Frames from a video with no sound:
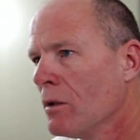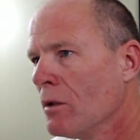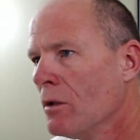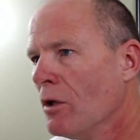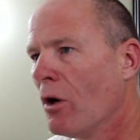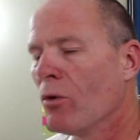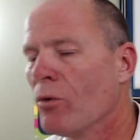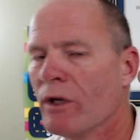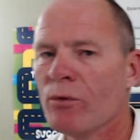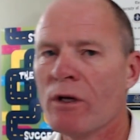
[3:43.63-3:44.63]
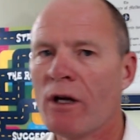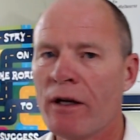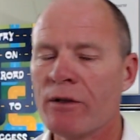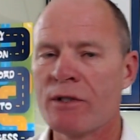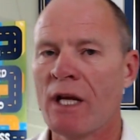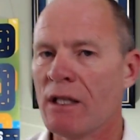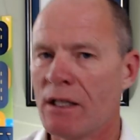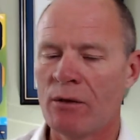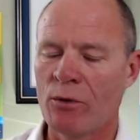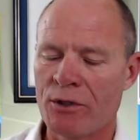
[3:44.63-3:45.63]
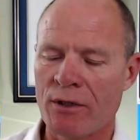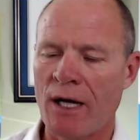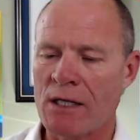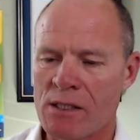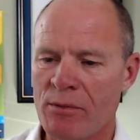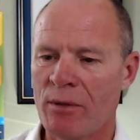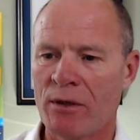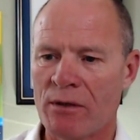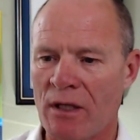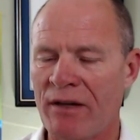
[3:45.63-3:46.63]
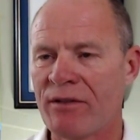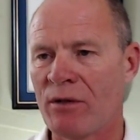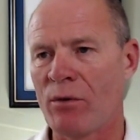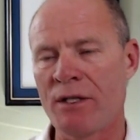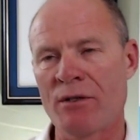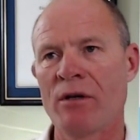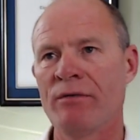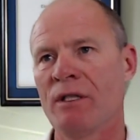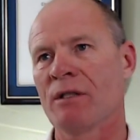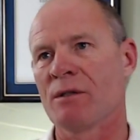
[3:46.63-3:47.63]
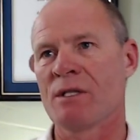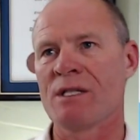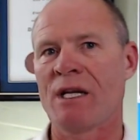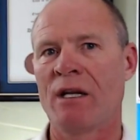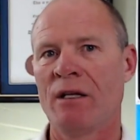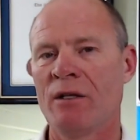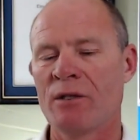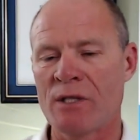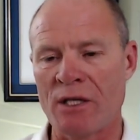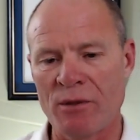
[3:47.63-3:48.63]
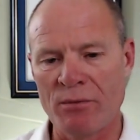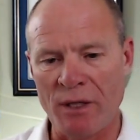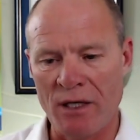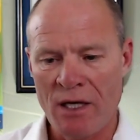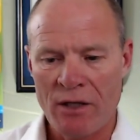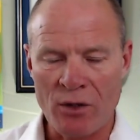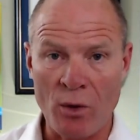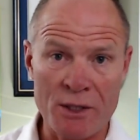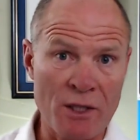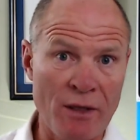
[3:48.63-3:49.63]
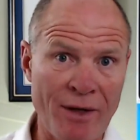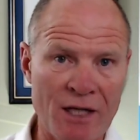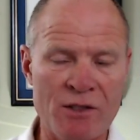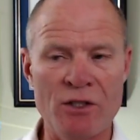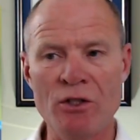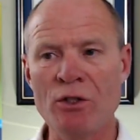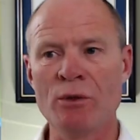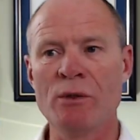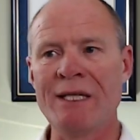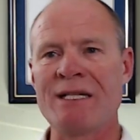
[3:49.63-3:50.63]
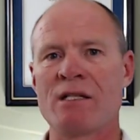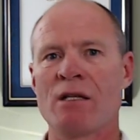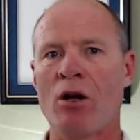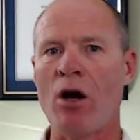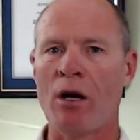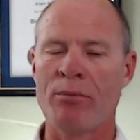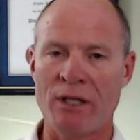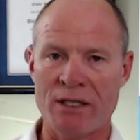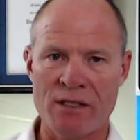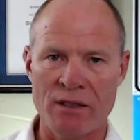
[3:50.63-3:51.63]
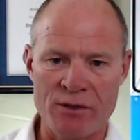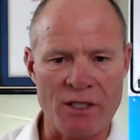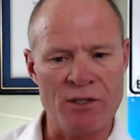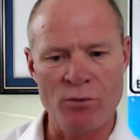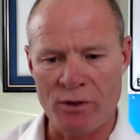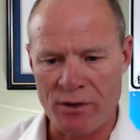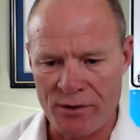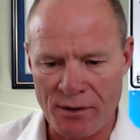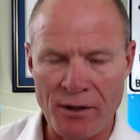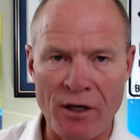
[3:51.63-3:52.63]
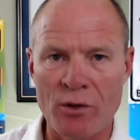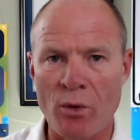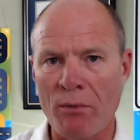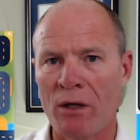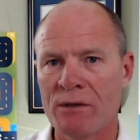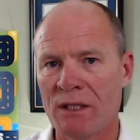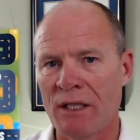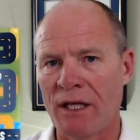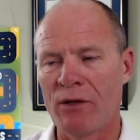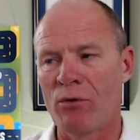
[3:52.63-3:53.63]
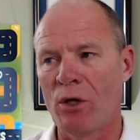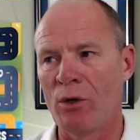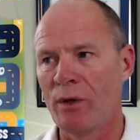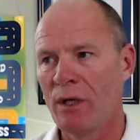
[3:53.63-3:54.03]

no, Rinward, I understand that what you're asking me about the left and right turning vehicles is at an intersection, but the question I'm asking you is at a complex intersection where they're turning onto a multi-lane road.